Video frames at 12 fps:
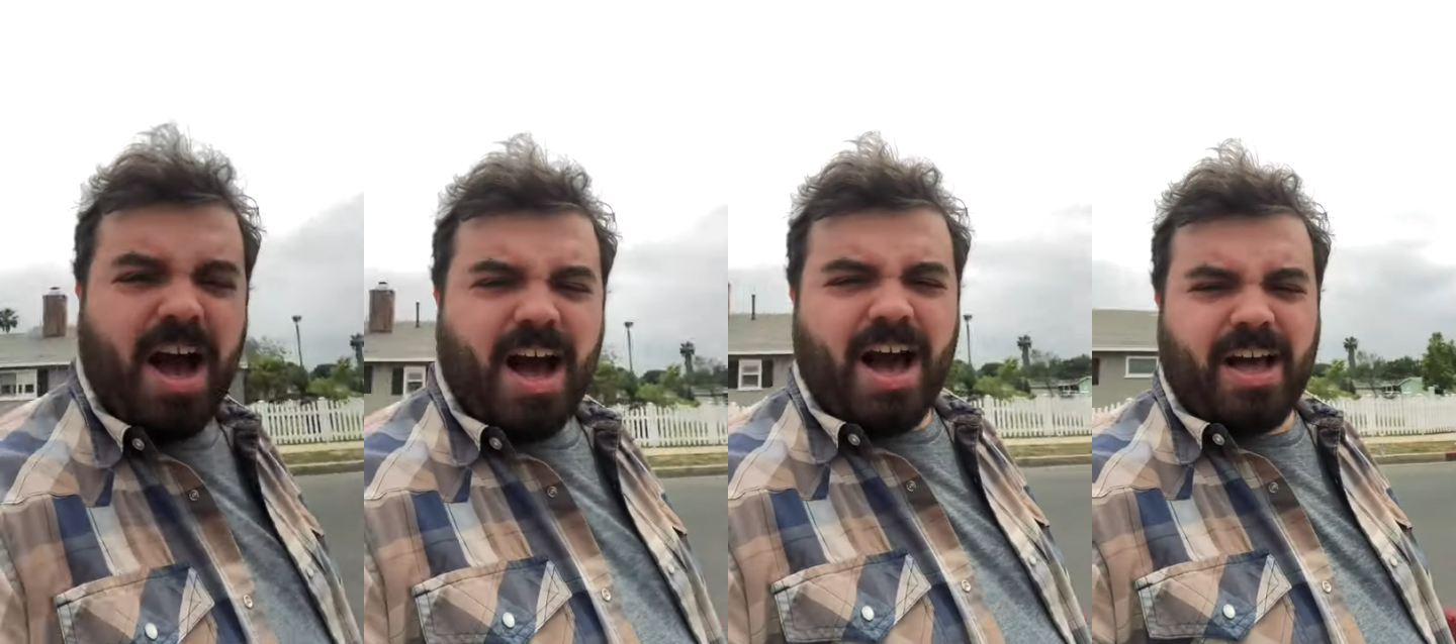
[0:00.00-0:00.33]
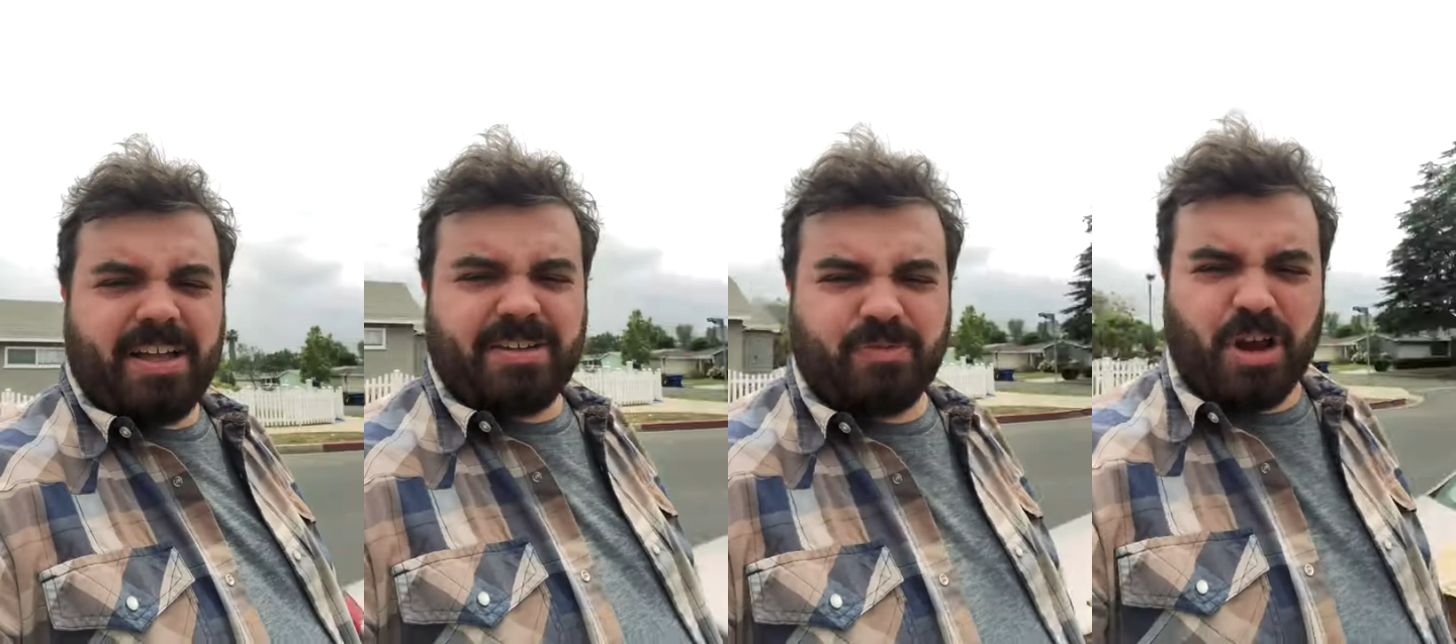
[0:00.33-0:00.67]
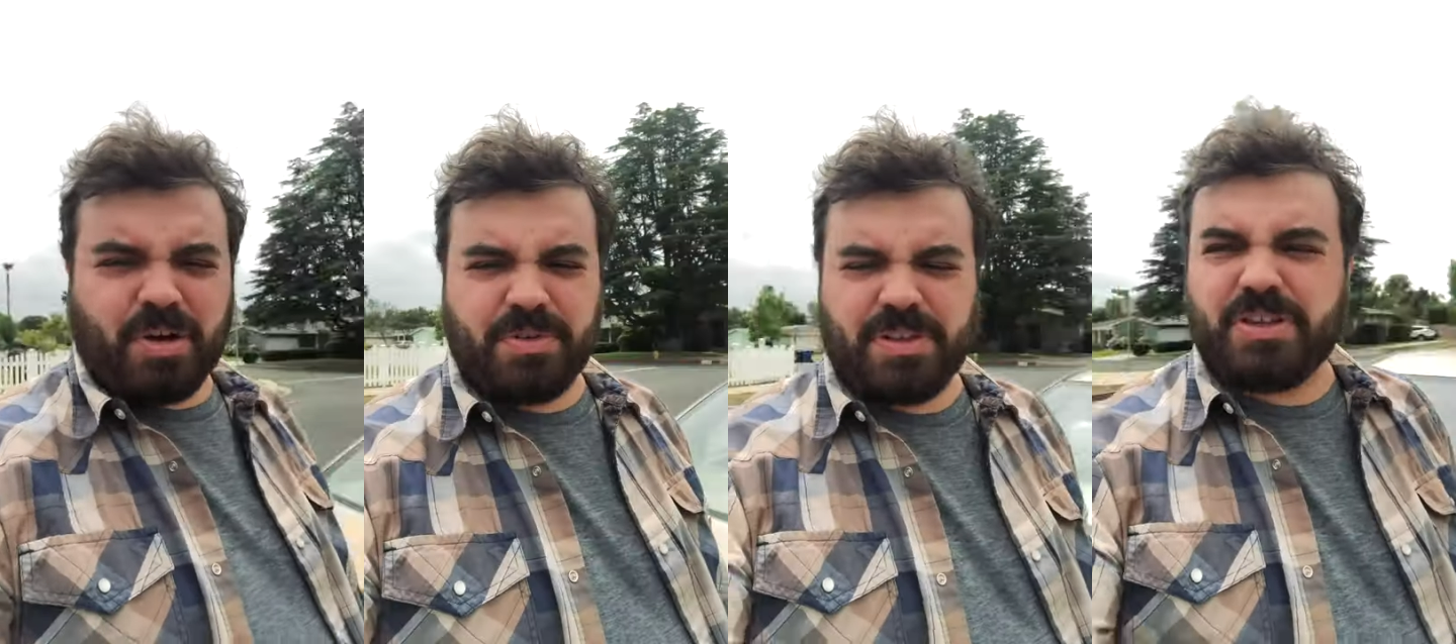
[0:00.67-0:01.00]
Uh,
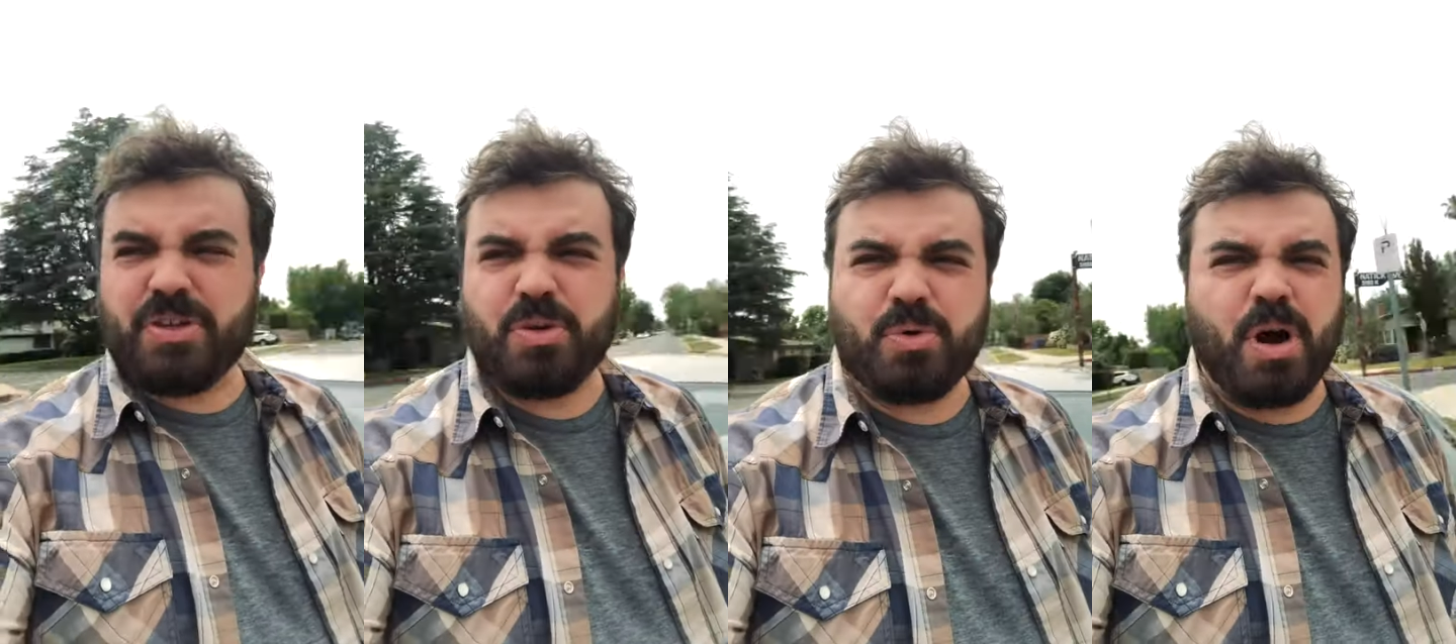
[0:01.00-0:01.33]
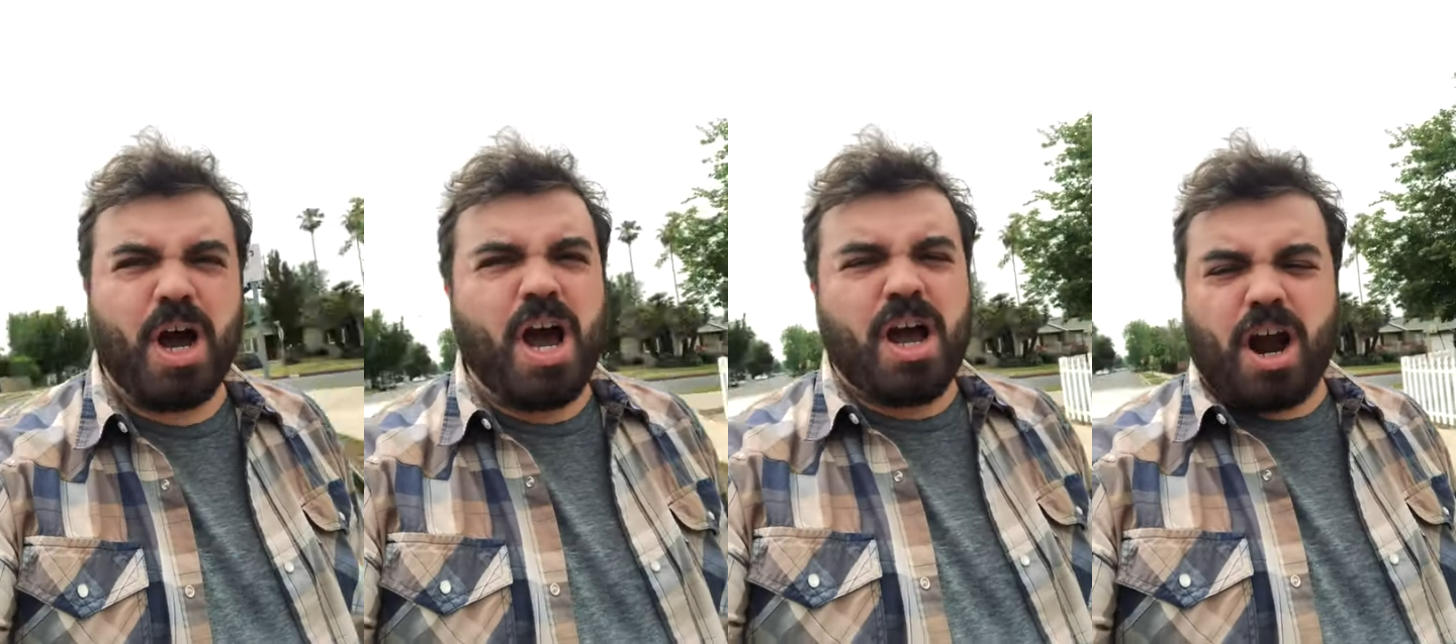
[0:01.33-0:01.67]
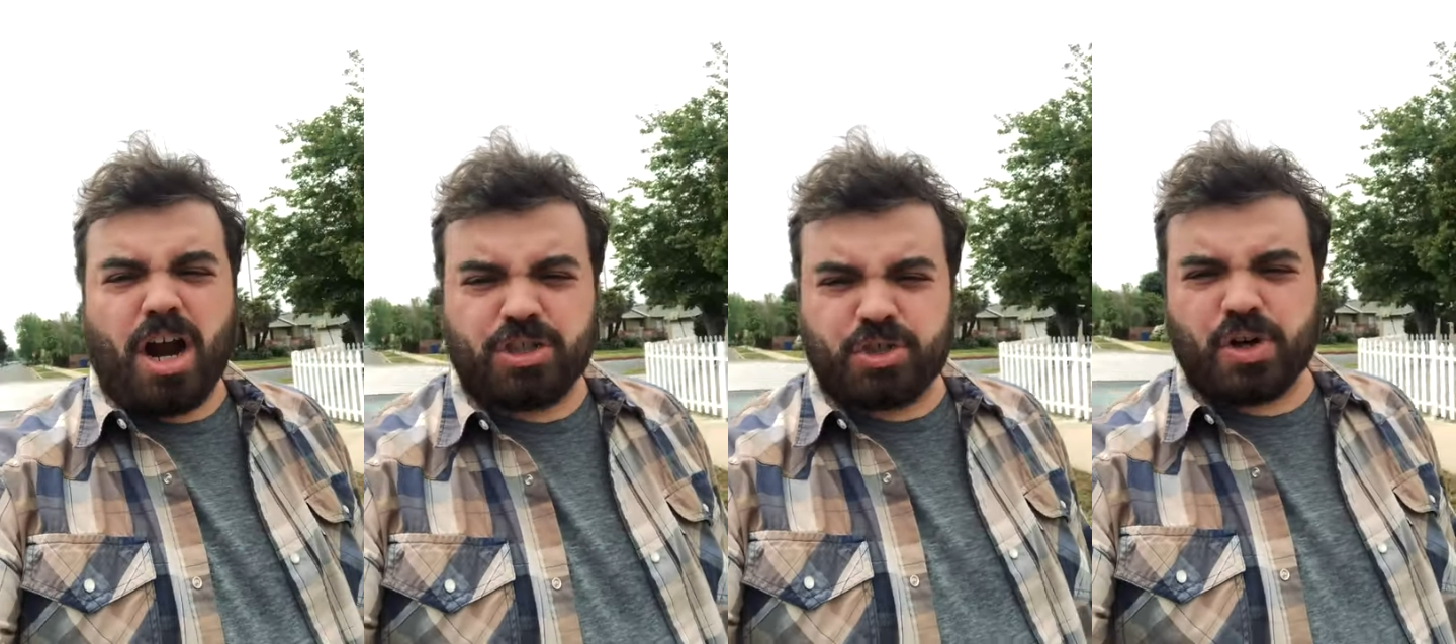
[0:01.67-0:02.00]
welcome to the new
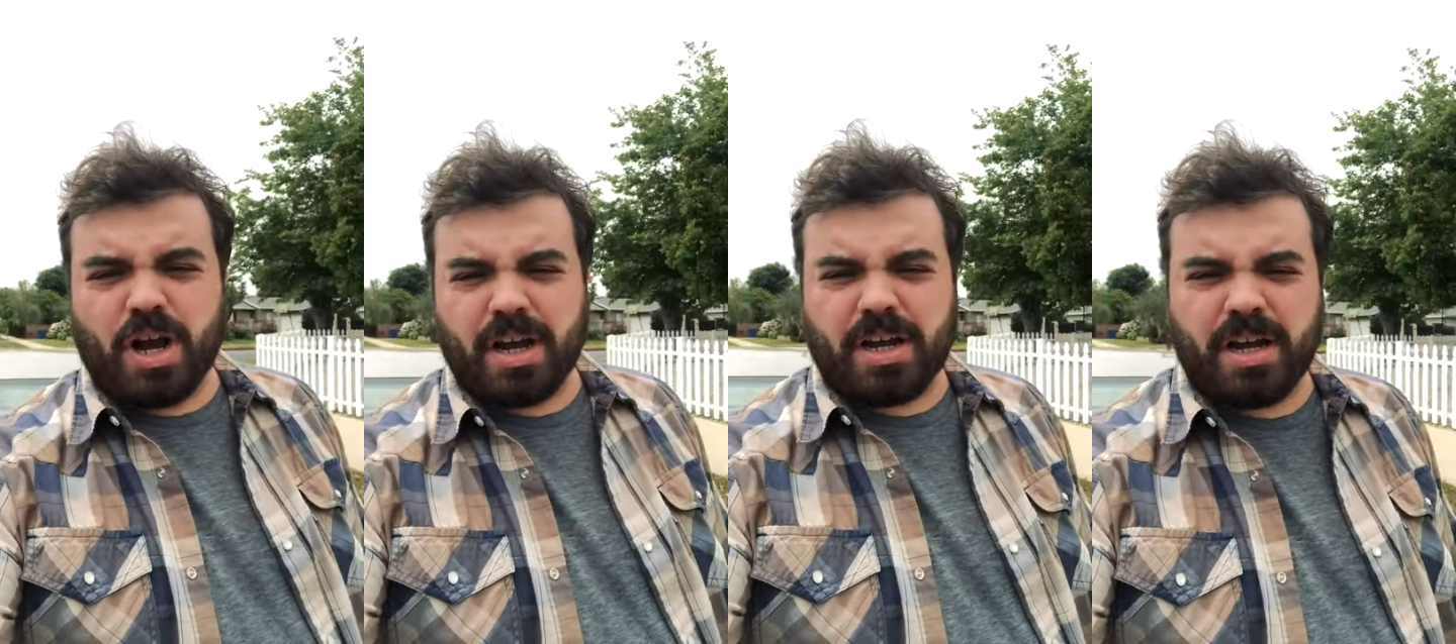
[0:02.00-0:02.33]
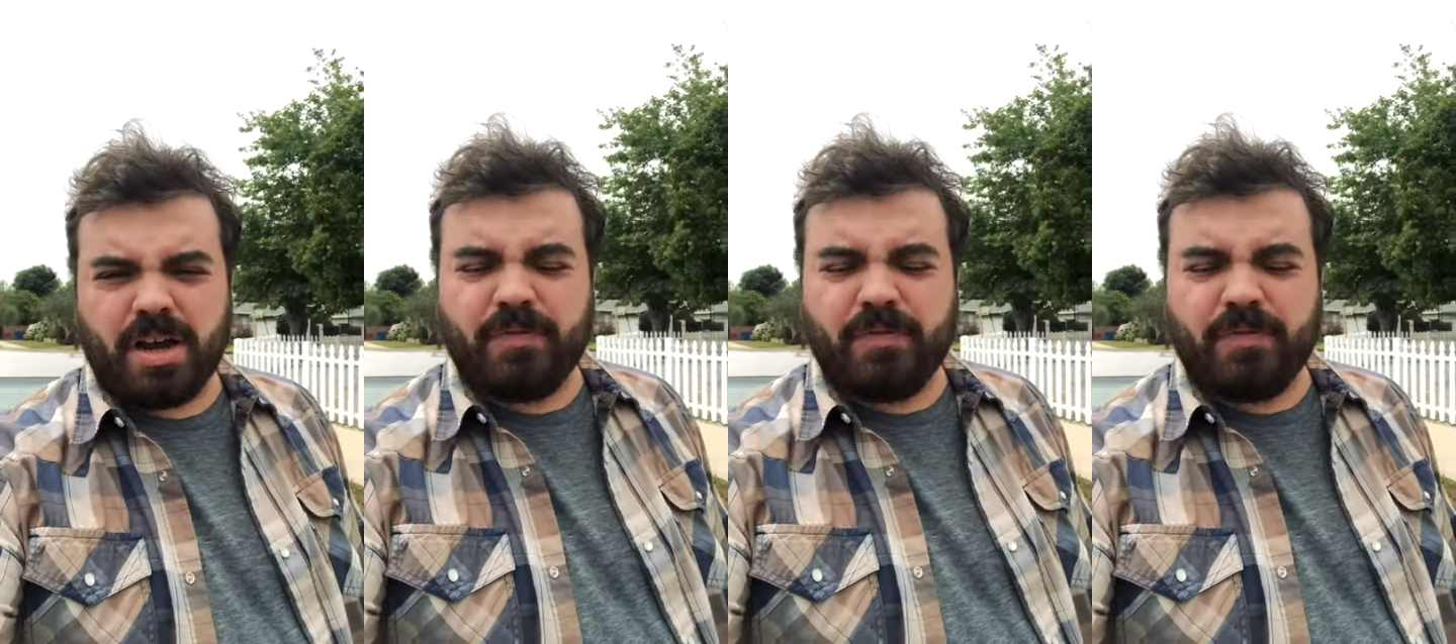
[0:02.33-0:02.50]
Car Trunk